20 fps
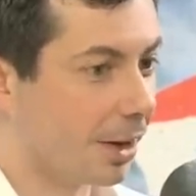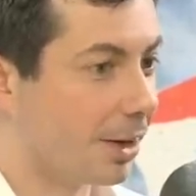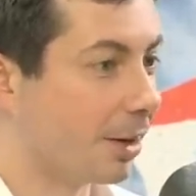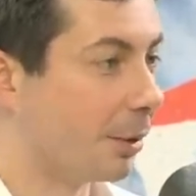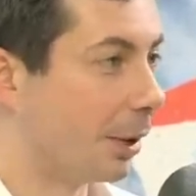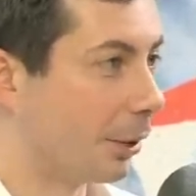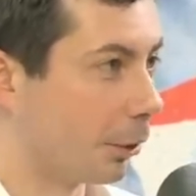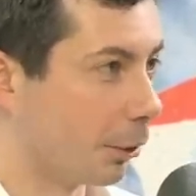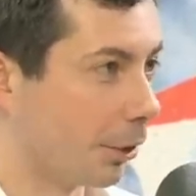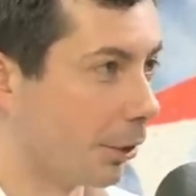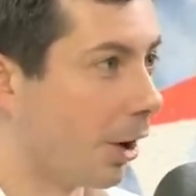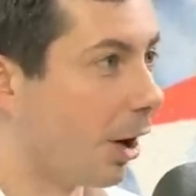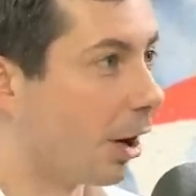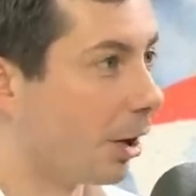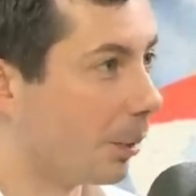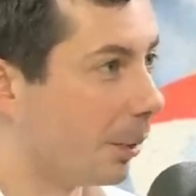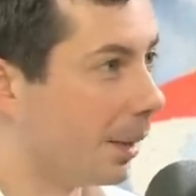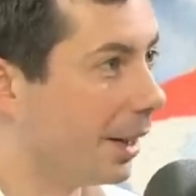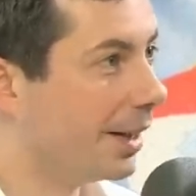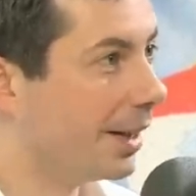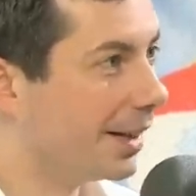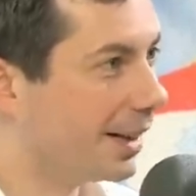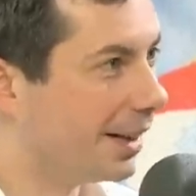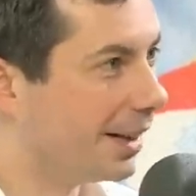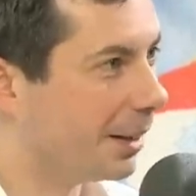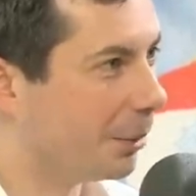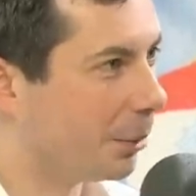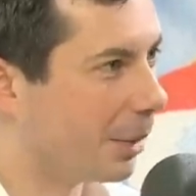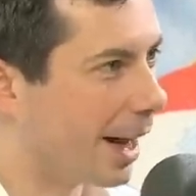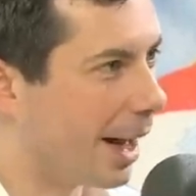I think we learned the hard way
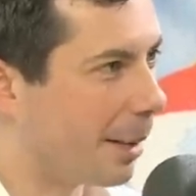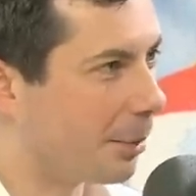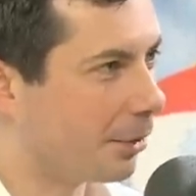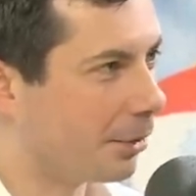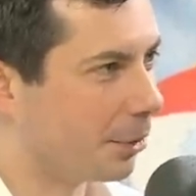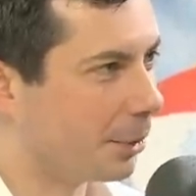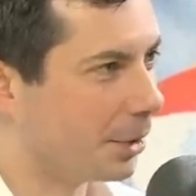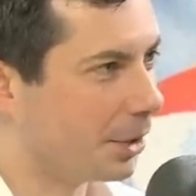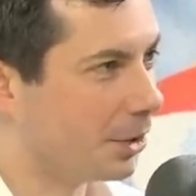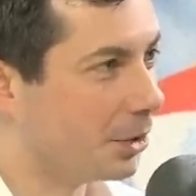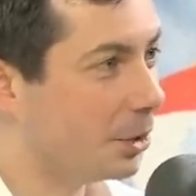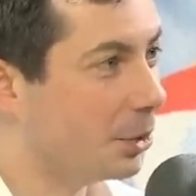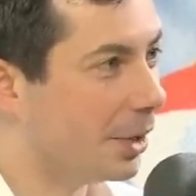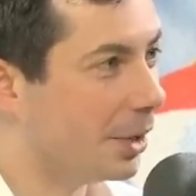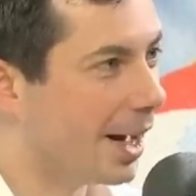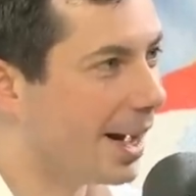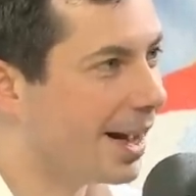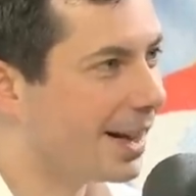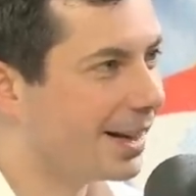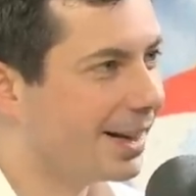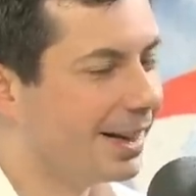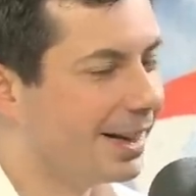uh, what happens when you do that.